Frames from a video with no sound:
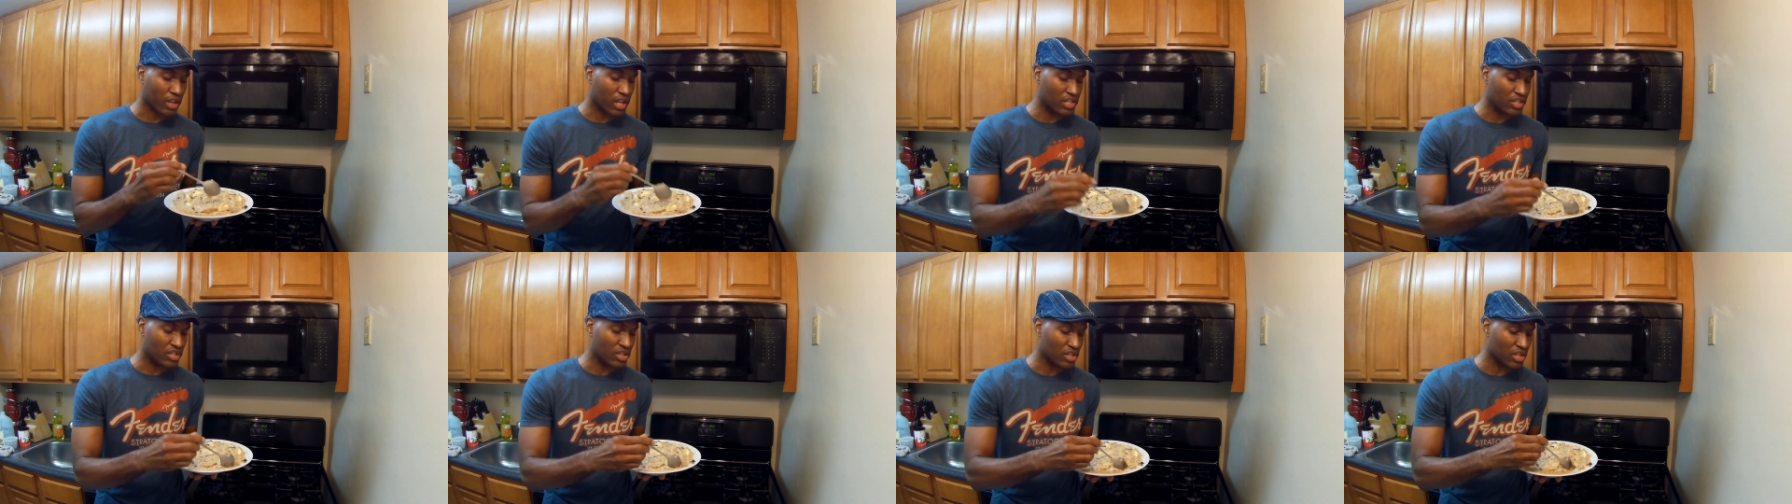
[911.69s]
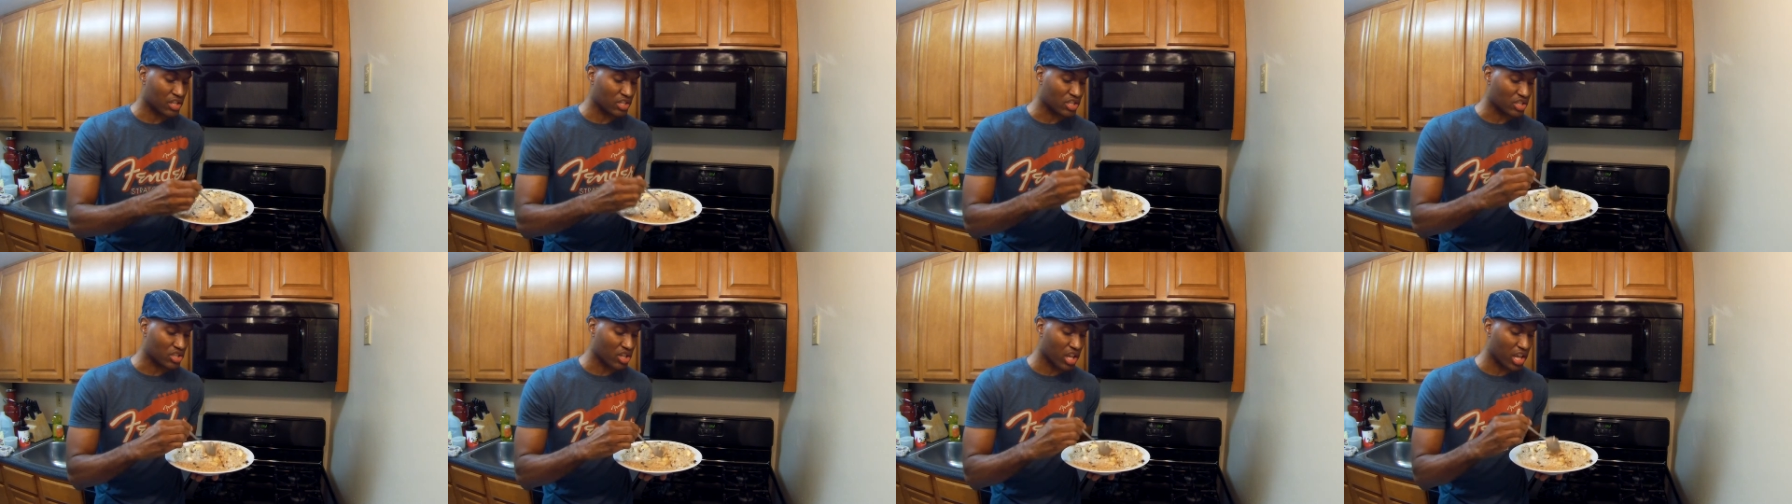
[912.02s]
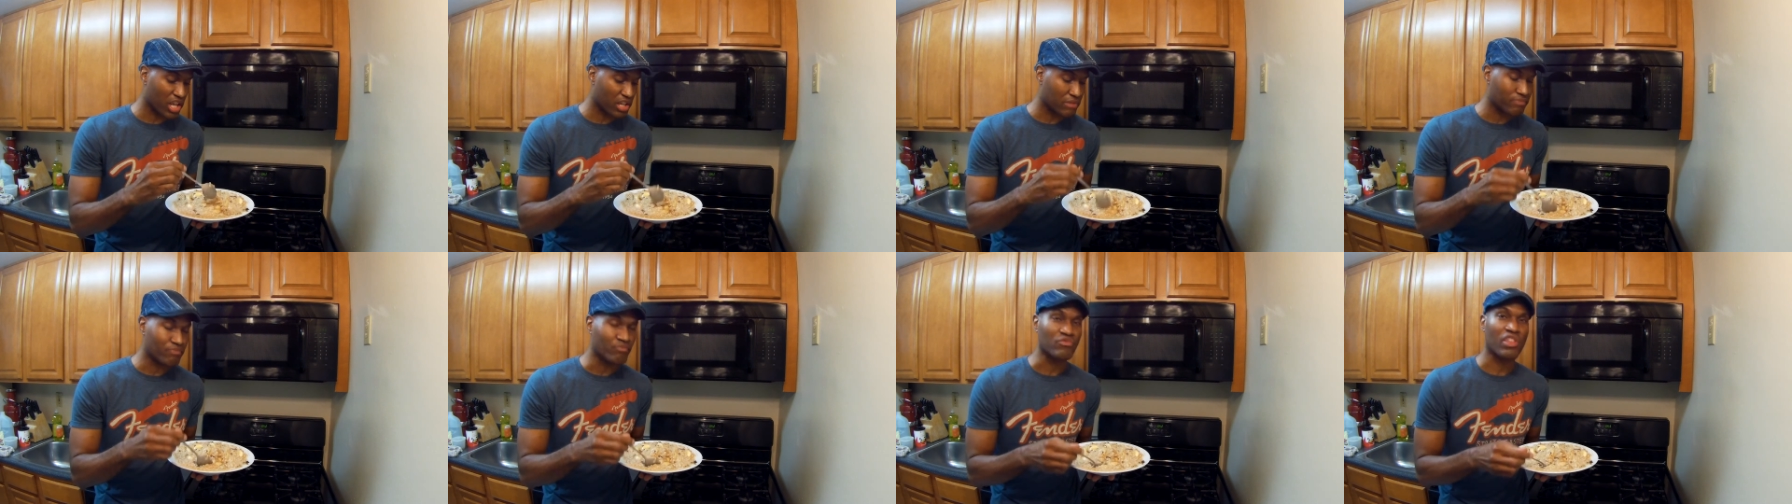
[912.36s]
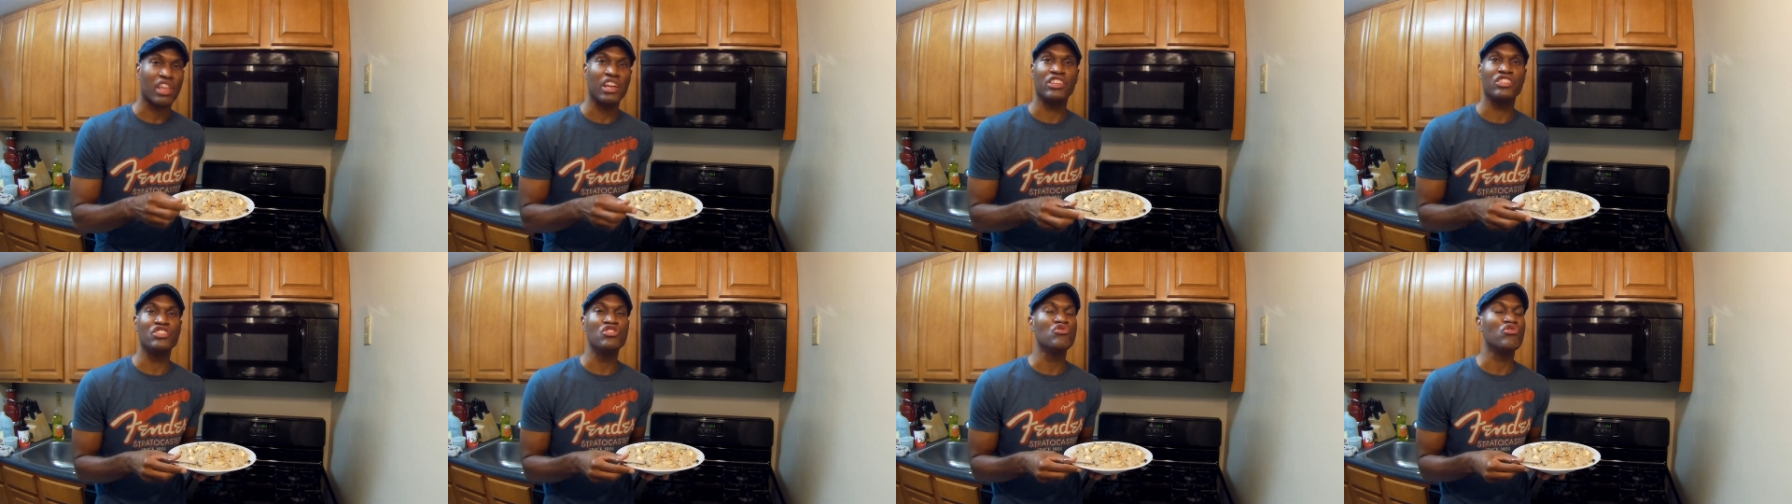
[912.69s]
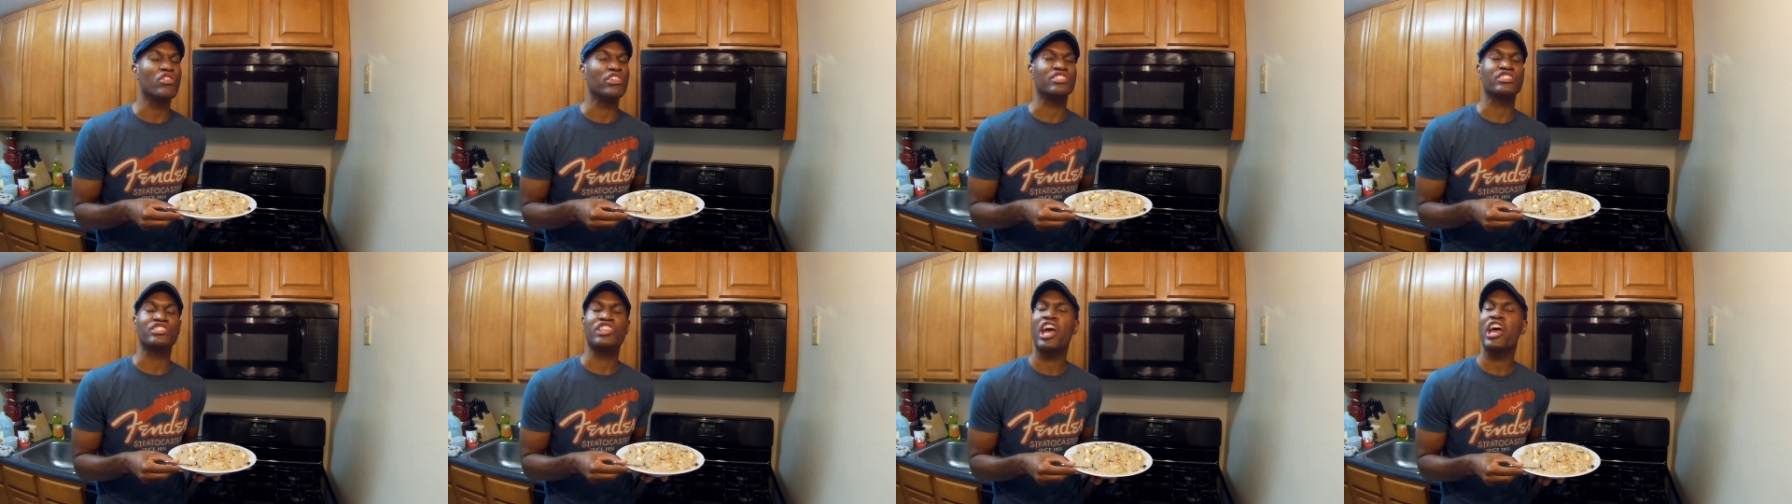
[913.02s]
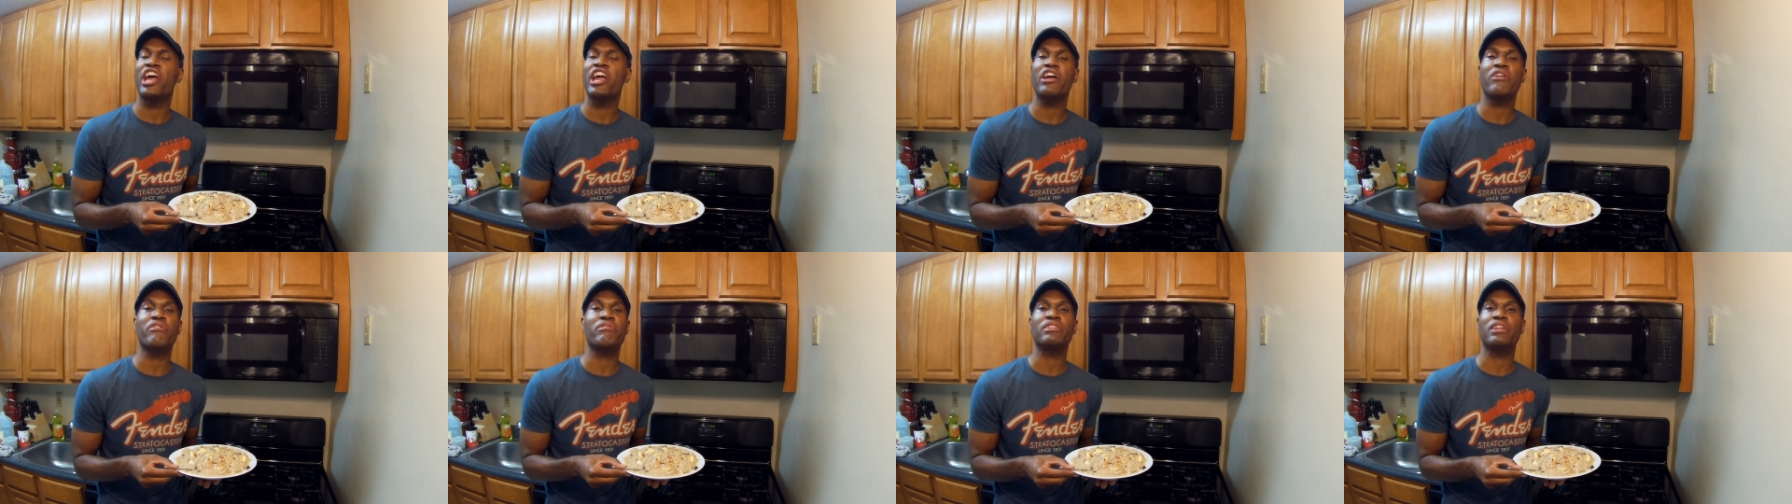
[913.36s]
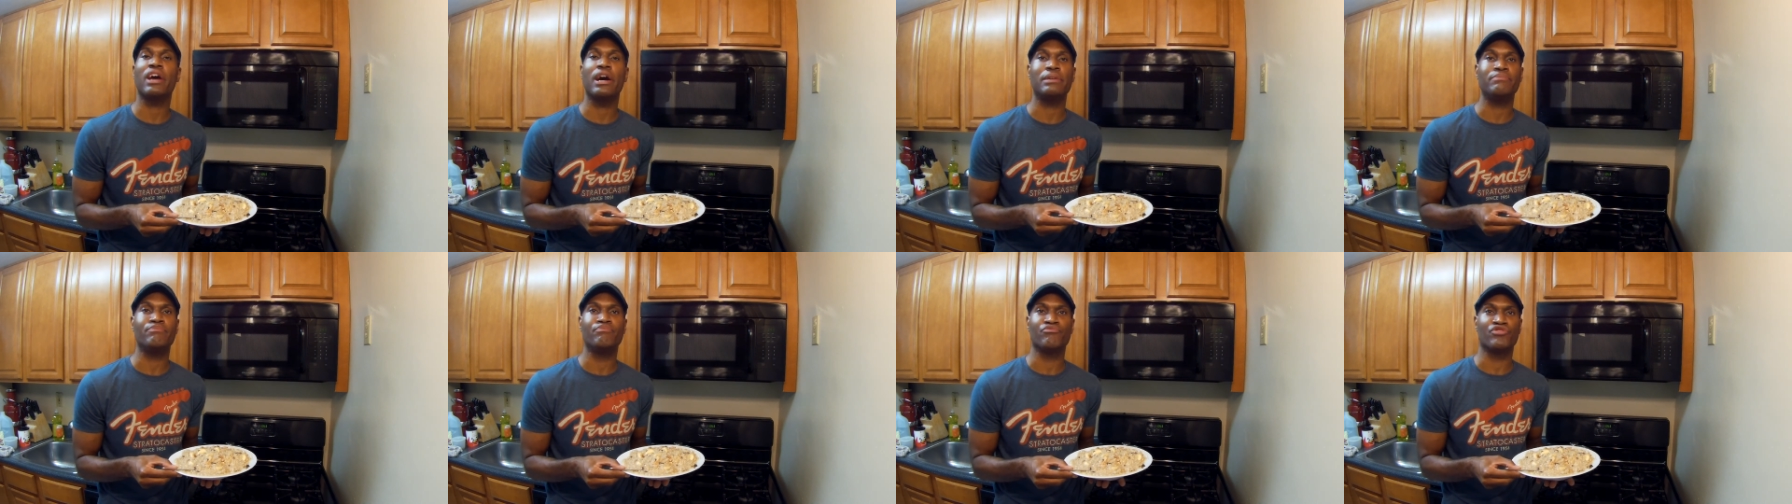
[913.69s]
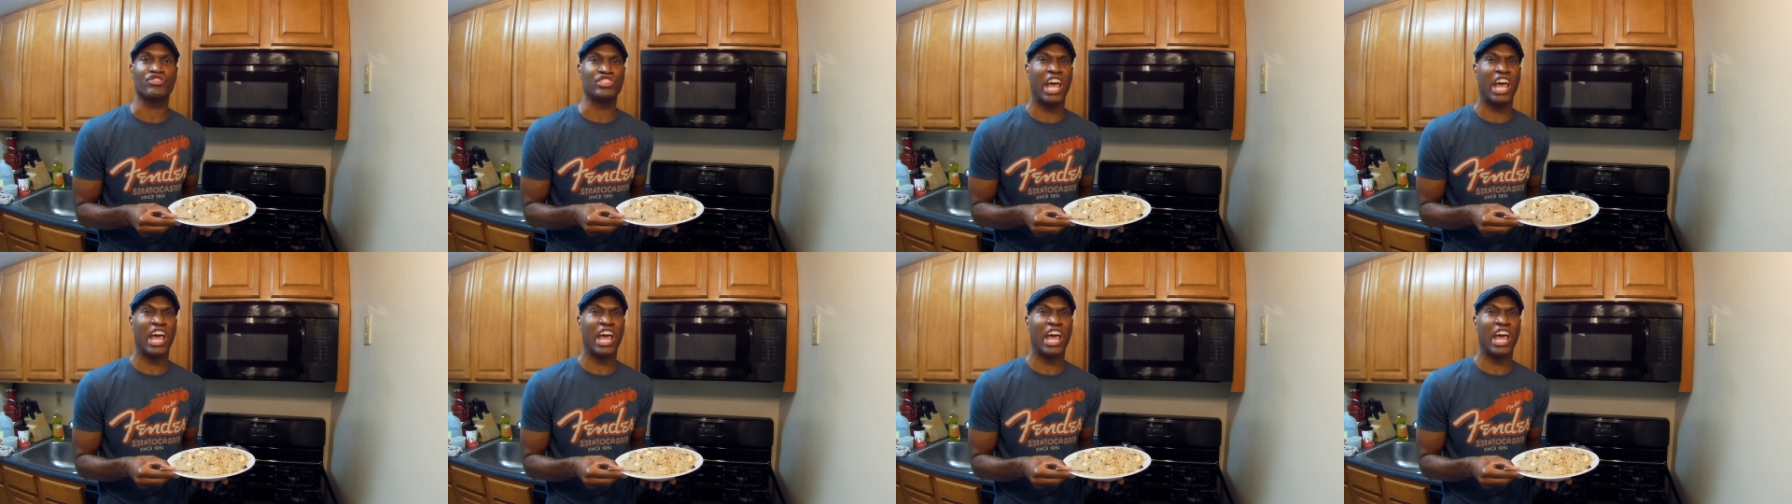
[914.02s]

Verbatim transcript: into this thing and you tear it up.